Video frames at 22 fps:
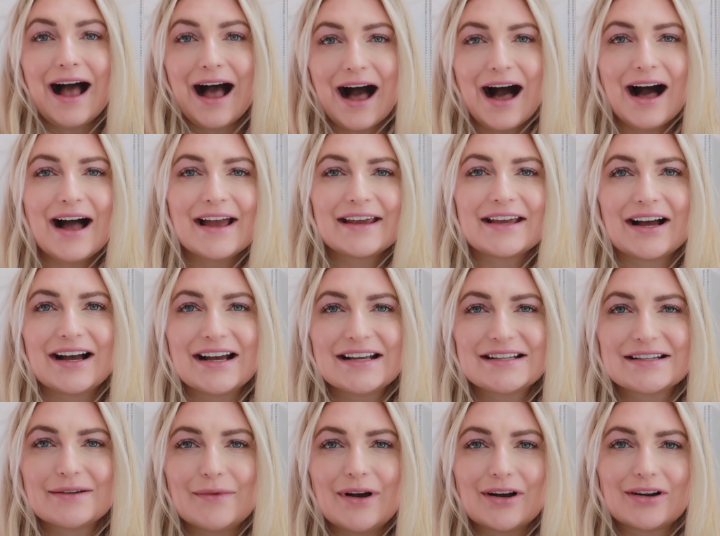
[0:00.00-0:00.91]
Hi
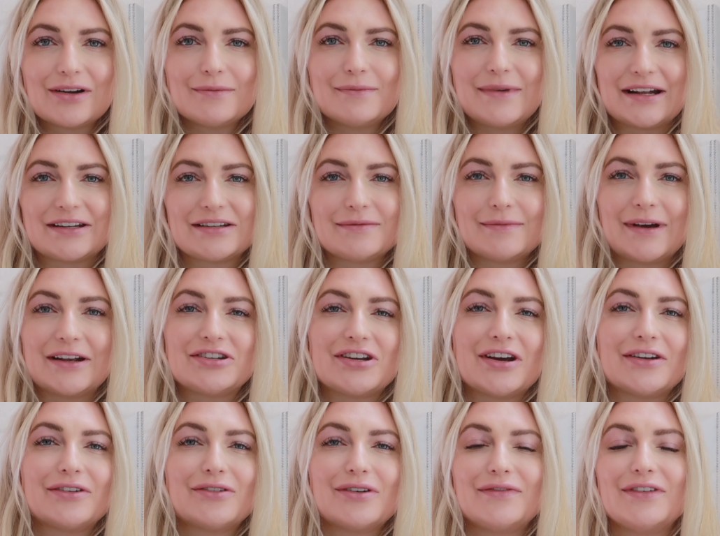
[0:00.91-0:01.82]
guys and welcome back to my
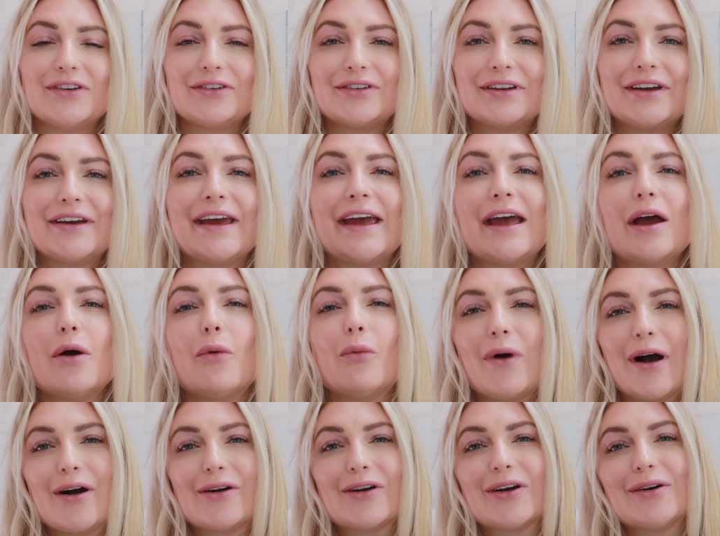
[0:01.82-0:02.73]
channel. If you're new here,
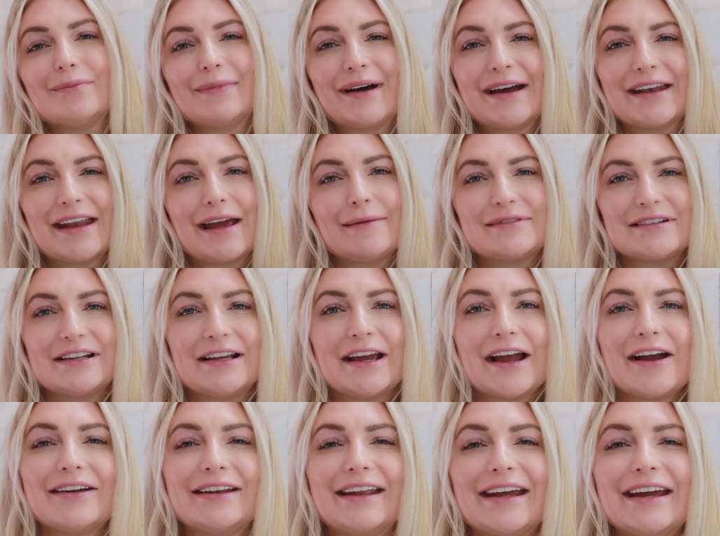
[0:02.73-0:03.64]
welcome. My name's
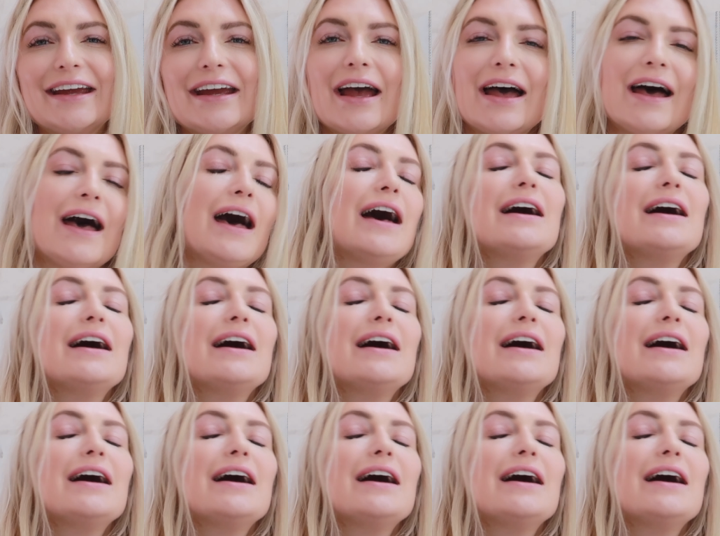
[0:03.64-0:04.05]
Leonie.